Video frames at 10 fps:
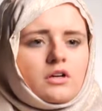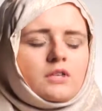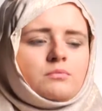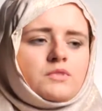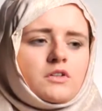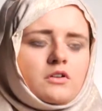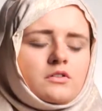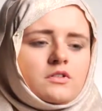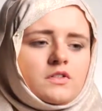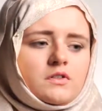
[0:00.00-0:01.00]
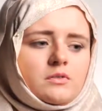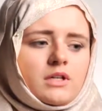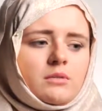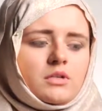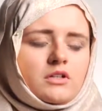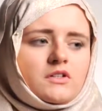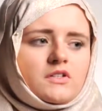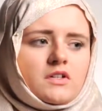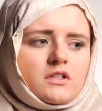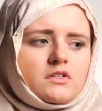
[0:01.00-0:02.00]
I turned to him and I
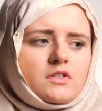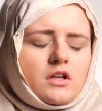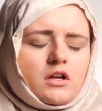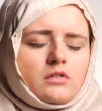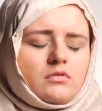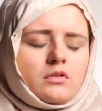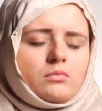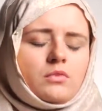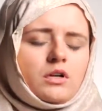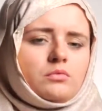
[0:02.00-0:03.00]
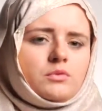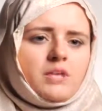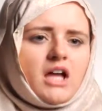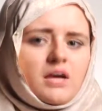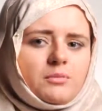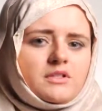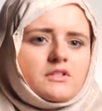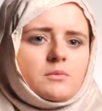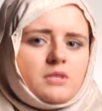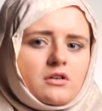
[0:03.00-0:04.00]
said, yeah, I would be happy
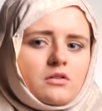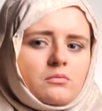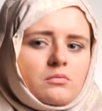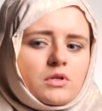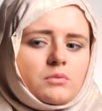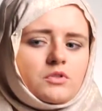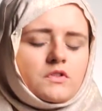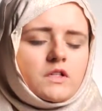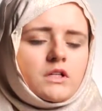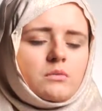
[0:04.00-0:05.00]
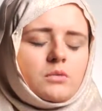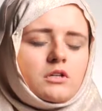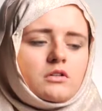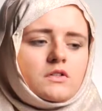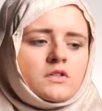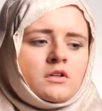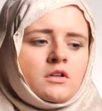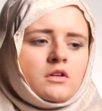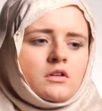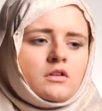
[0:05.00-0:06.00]
to become a Muslim. And
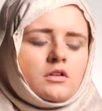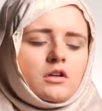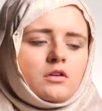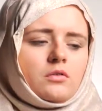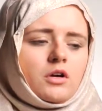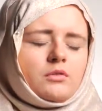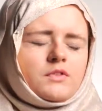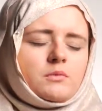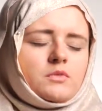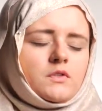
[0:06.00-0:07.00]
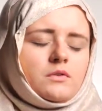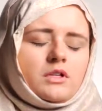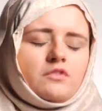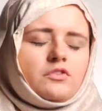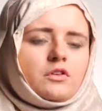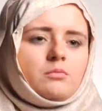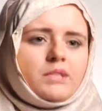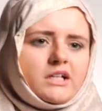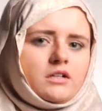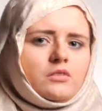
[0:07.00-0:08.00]
you know, I was doing it for
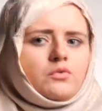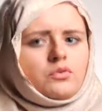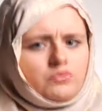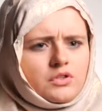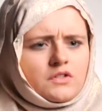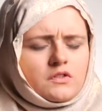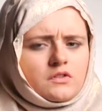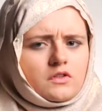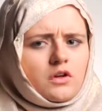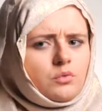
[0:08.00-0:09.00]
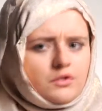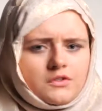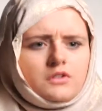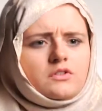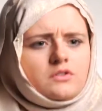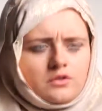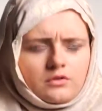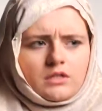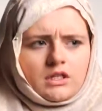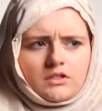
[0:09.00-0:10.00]
completely the wrong reasons. I wasn't
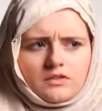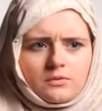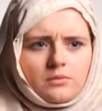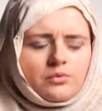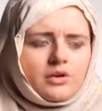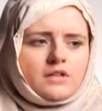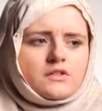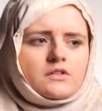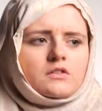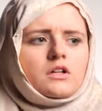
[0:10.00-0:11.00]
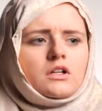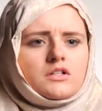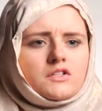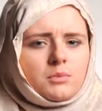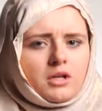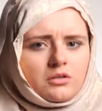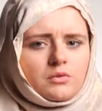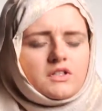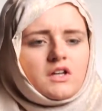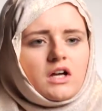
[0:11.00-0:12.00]
doing it to impress Allah subhanahu
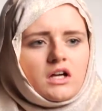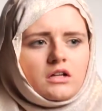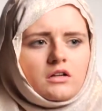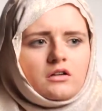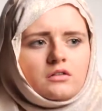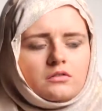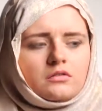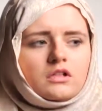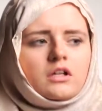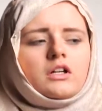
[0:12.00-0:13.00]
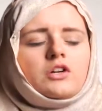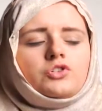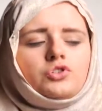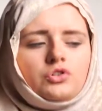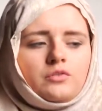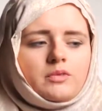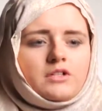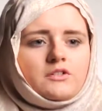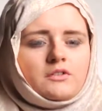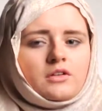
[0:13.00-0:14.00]
wa ta'ala, like I should have
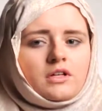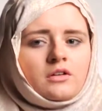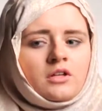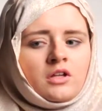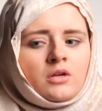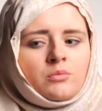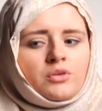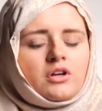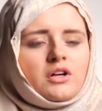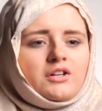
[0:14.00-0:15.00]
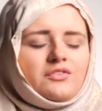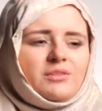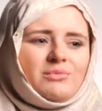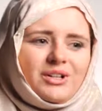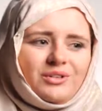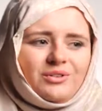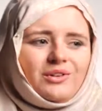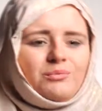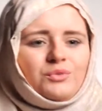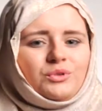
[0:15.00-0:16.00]
been doing, but kind of in my
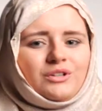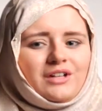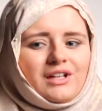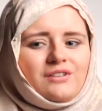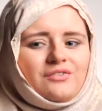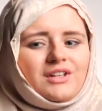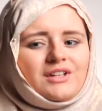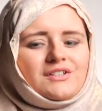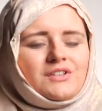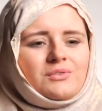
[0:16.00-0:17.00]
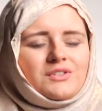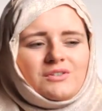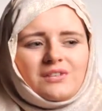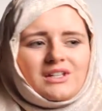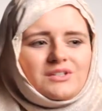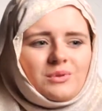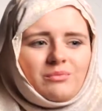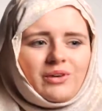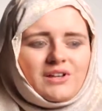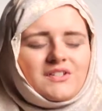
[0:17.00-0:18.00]
younger, more naive years, I was doing it to
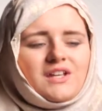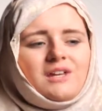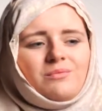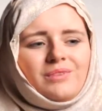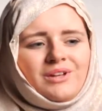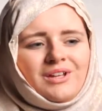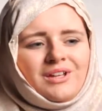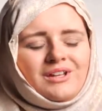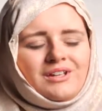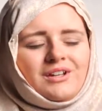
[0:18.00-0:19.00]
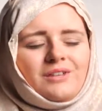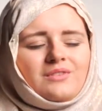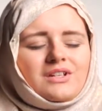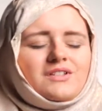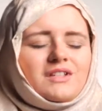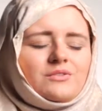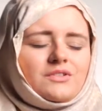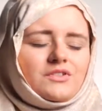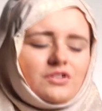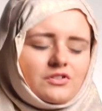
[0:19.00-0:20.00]
impress him, you know, because he was
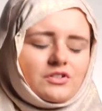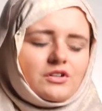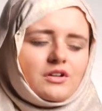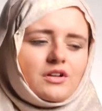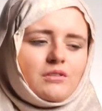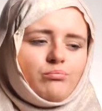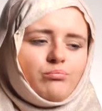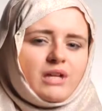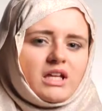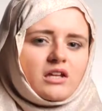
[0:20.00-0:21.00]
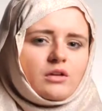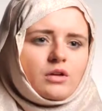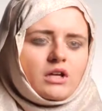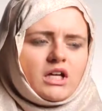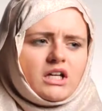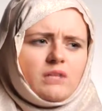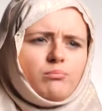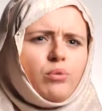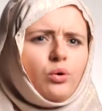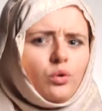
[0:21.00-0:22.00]
such a big and
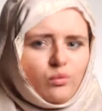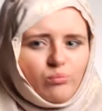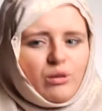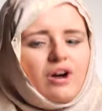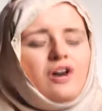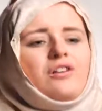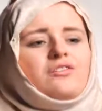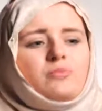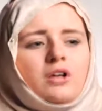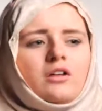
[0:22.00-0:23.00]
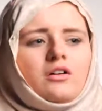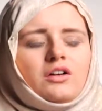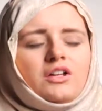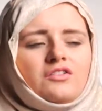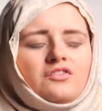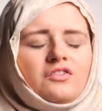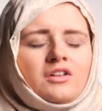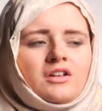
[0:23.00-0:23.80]
important part of my life.